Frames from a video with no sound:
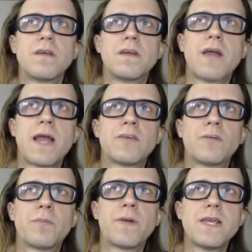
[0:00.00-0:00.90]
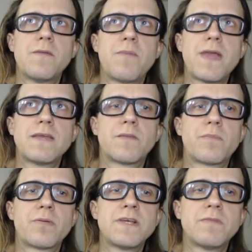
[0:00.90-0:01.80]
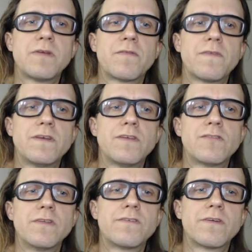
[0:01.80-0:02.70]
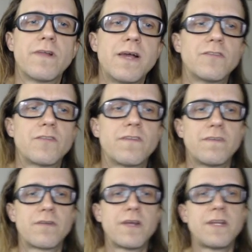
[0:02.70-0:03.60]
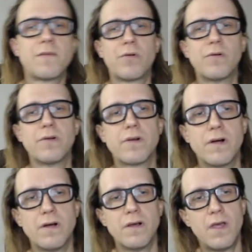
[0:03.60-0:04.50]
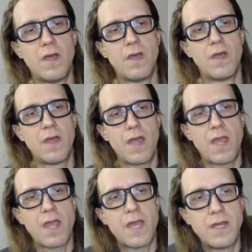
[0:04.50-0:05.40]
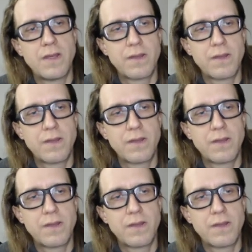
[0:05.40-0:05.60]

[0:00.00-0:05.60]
I guess you're paying the premium for the decentralized trading protocol. And,